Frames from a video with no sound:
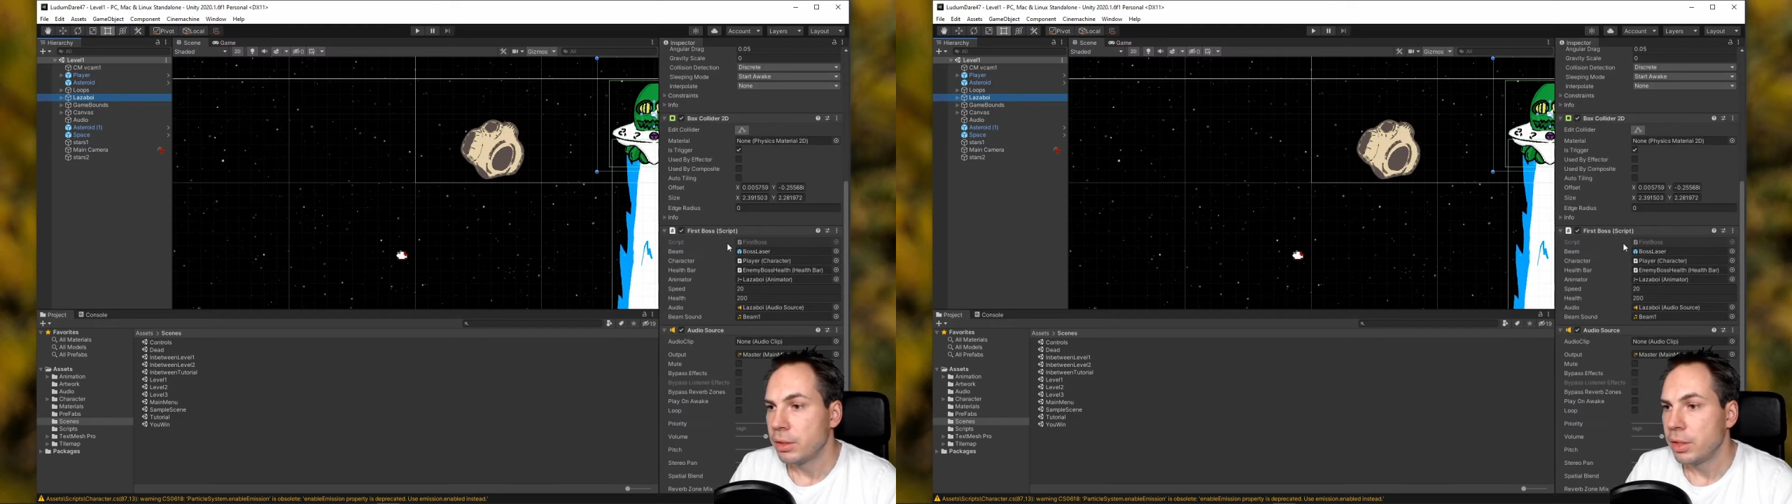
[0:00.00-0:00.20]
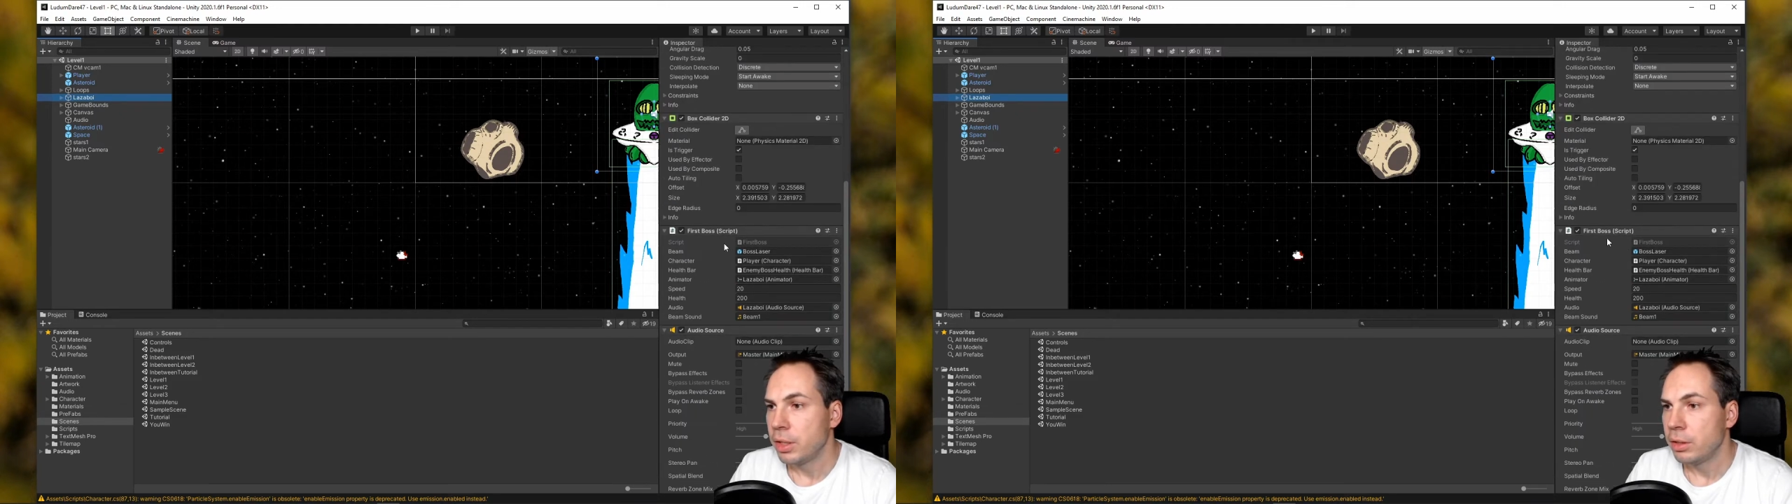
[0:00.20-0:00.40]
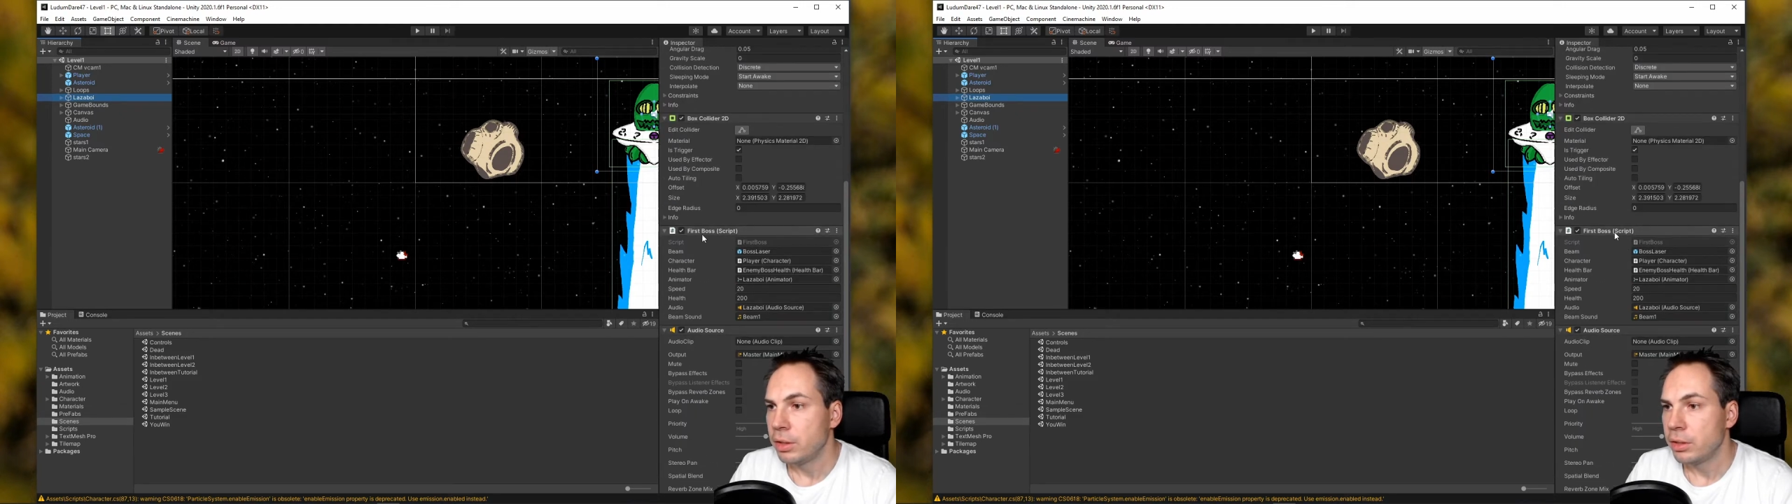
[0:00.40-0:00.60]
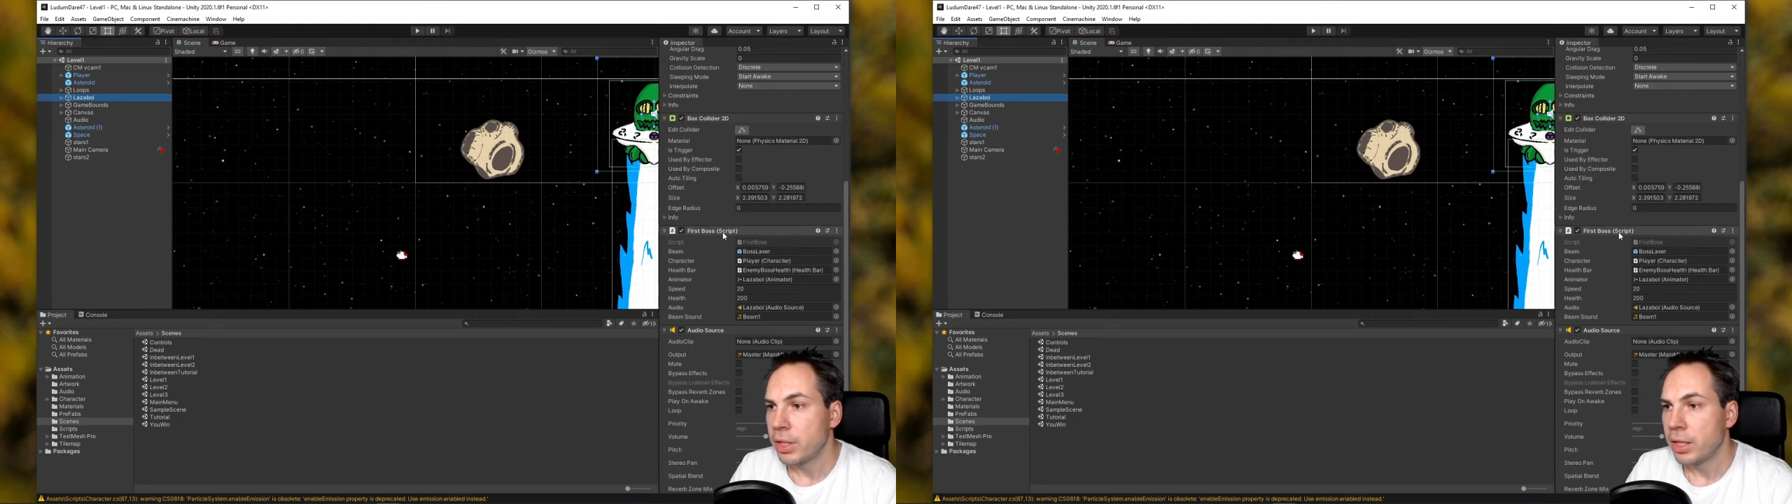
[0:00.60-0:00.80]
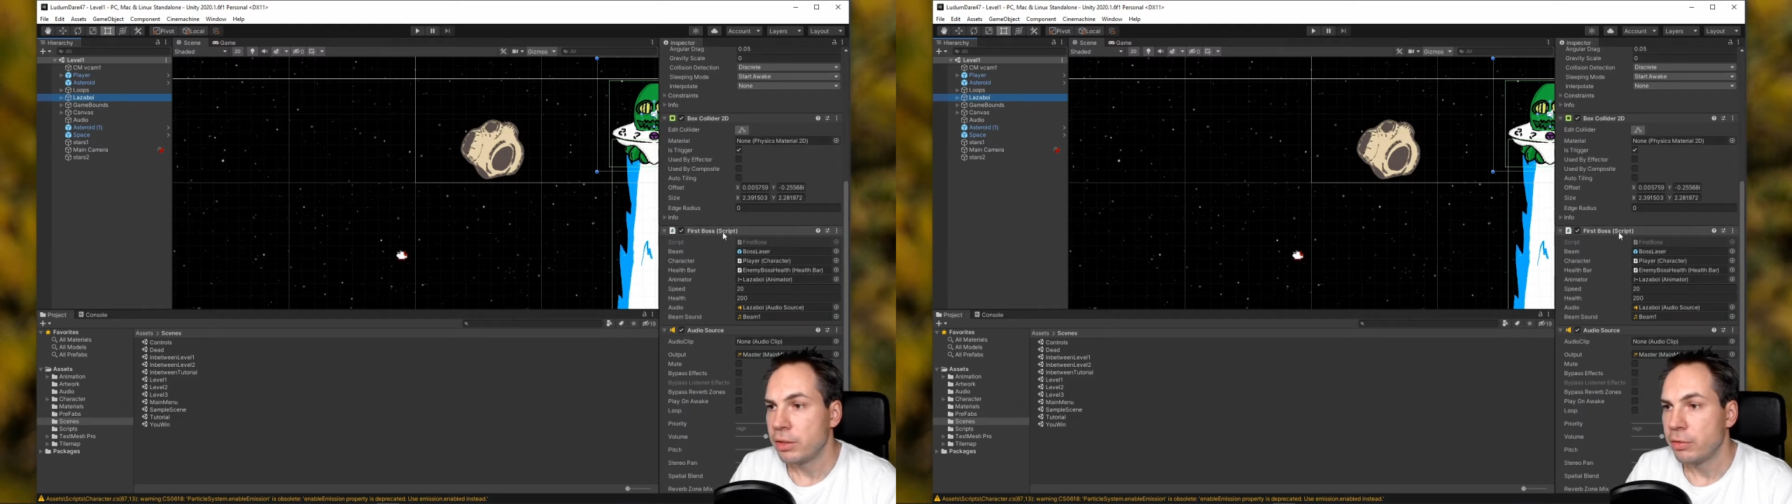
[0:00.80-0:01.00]
here in this
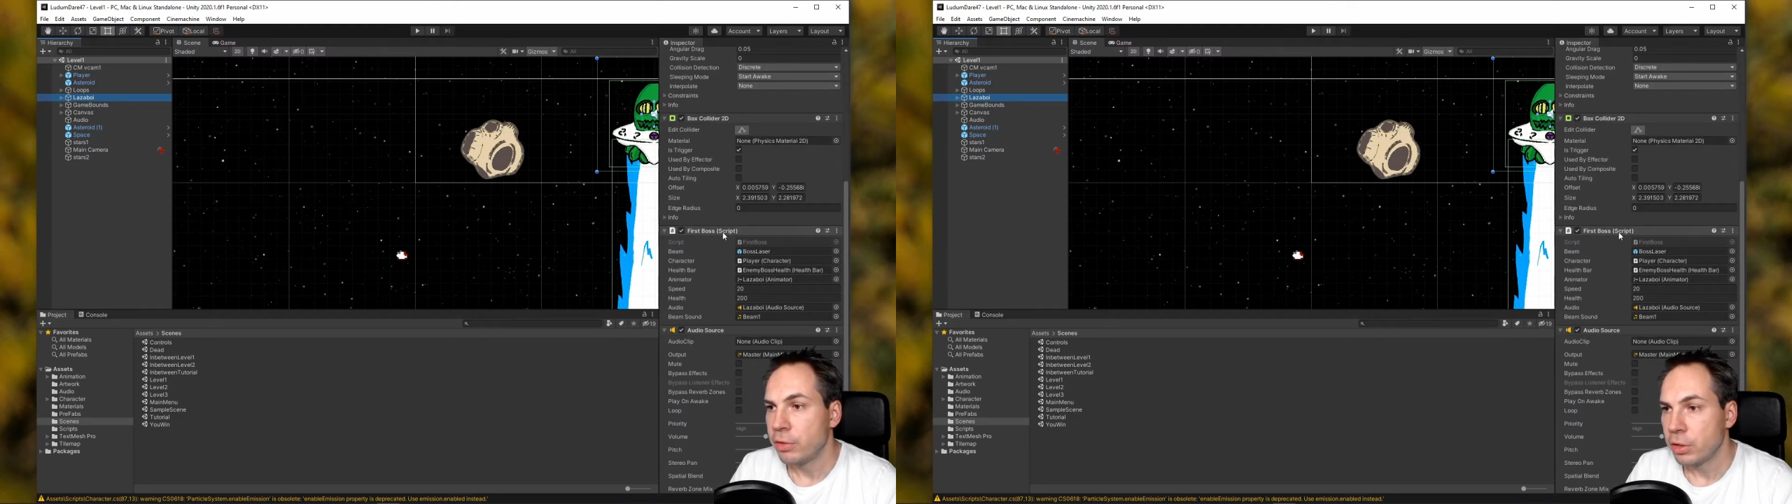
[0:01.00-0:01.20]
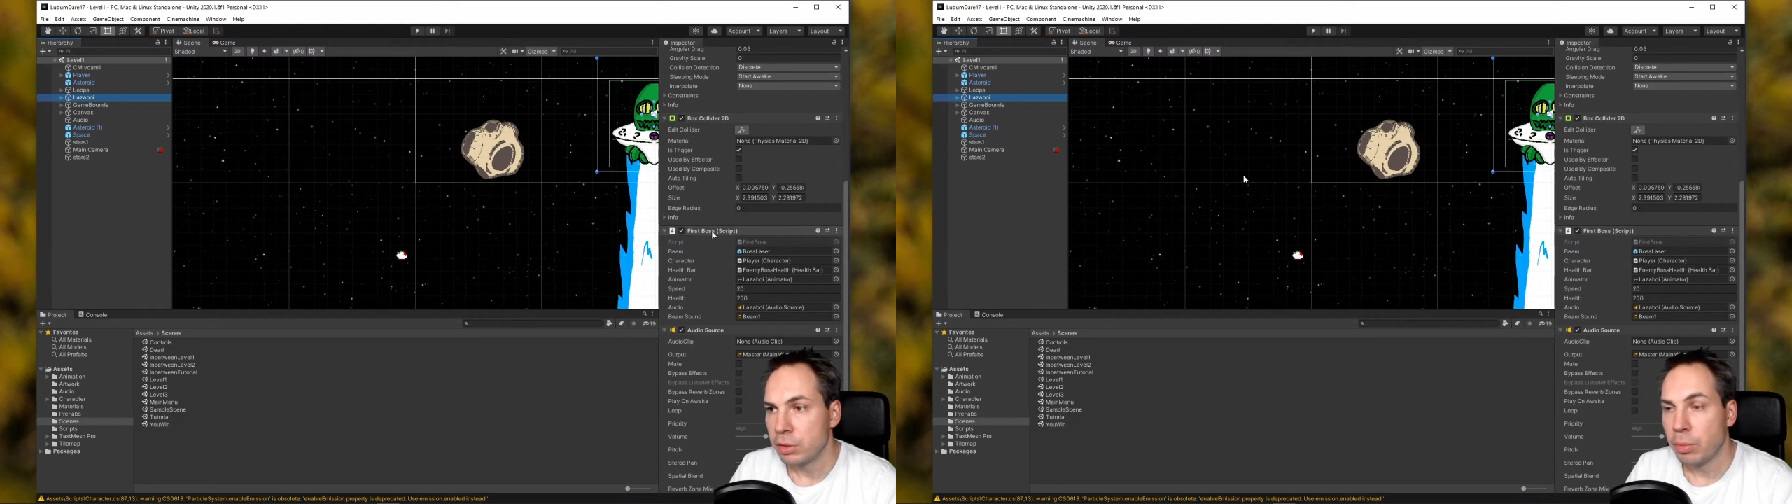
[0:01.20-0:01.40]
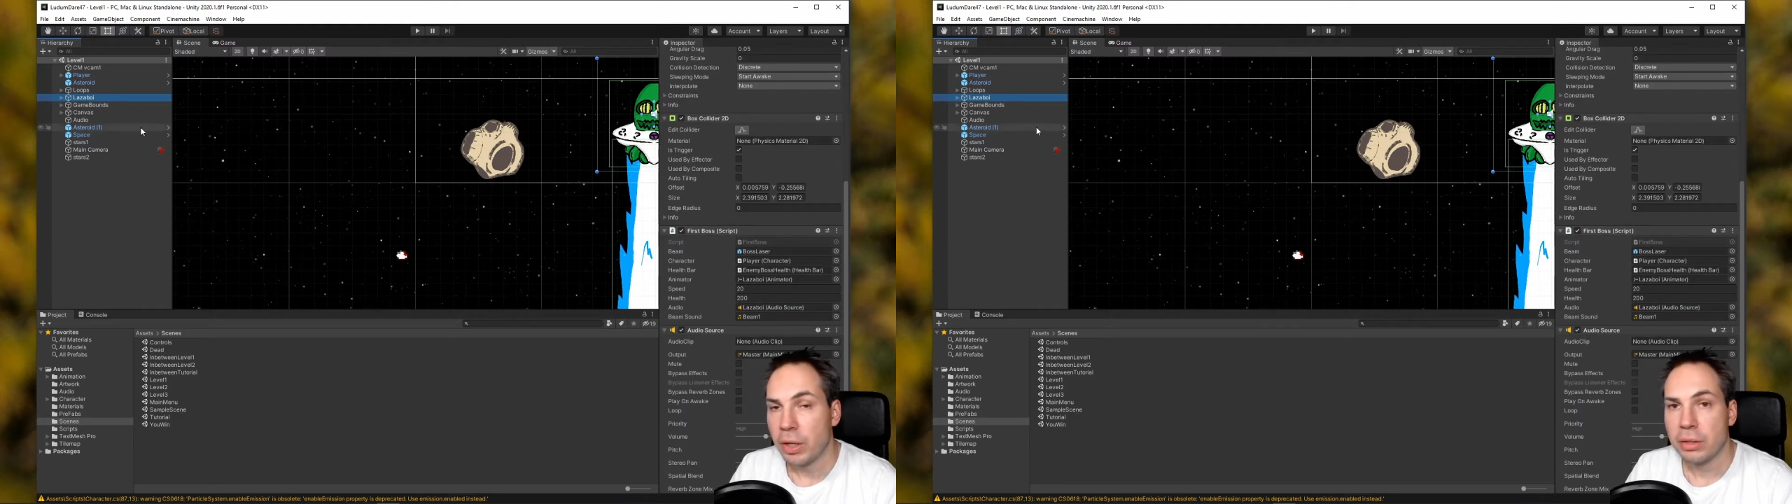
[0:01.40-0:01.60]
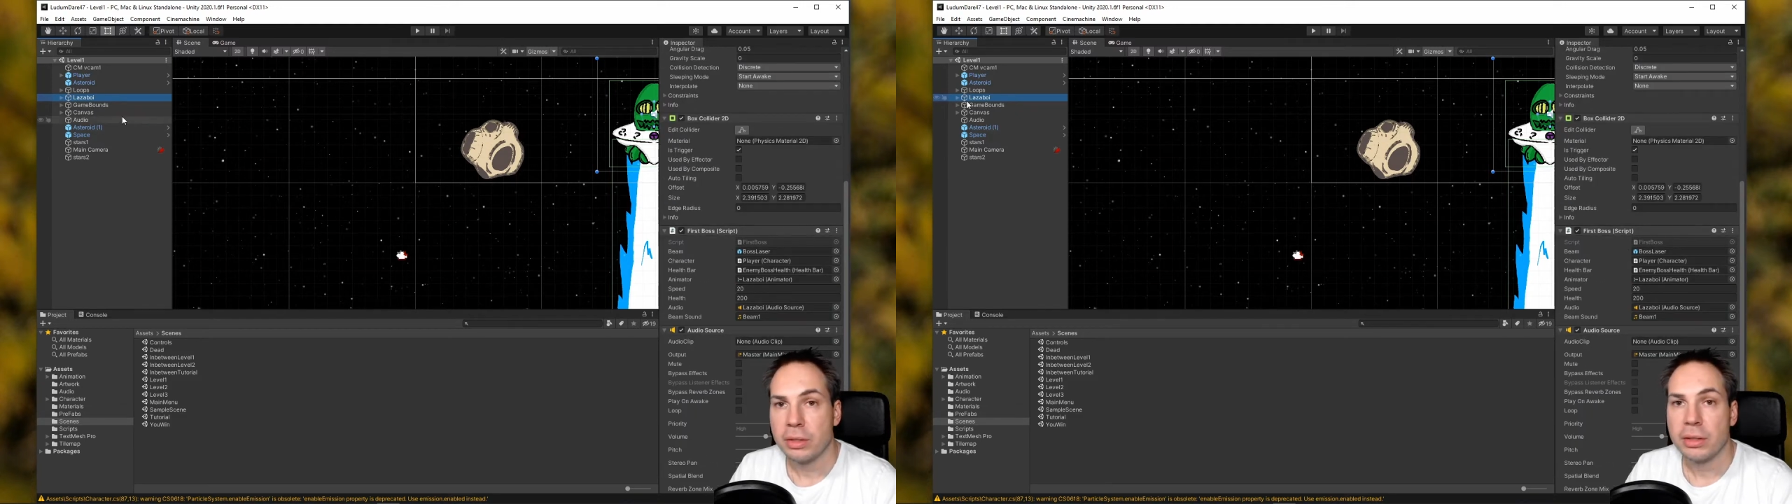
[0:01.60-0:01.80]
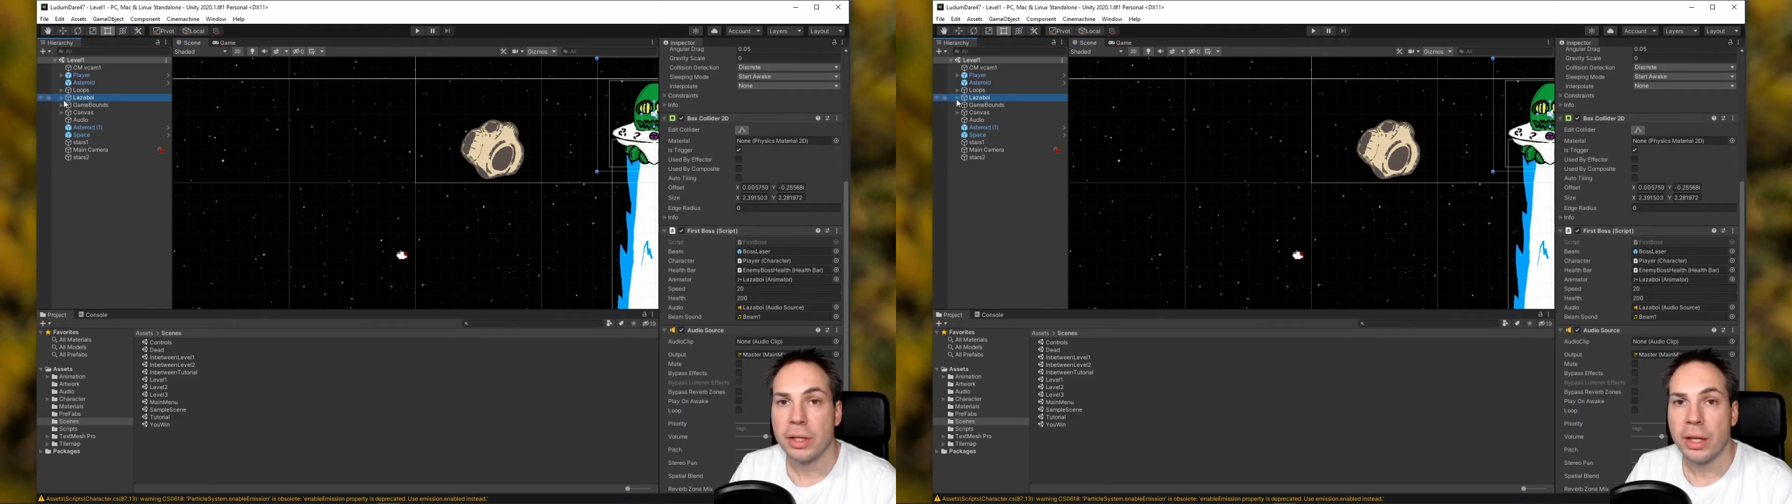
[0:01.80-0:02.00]
case the first
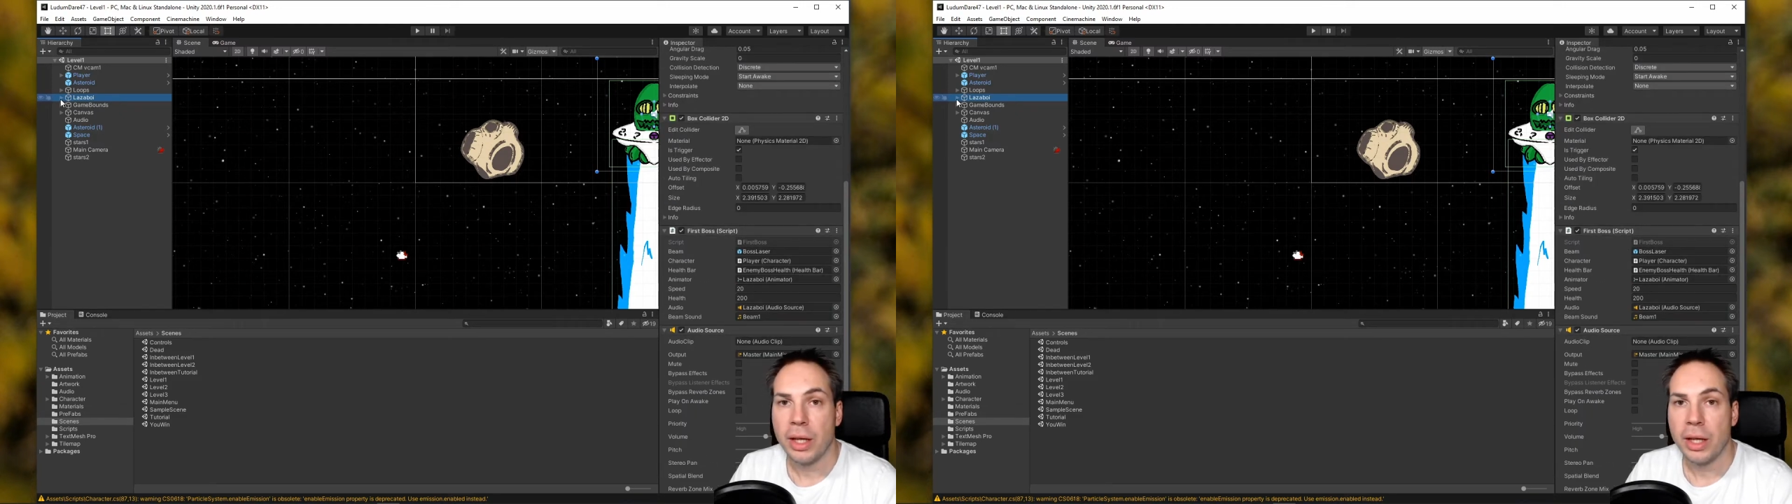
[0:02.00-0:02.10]
boss,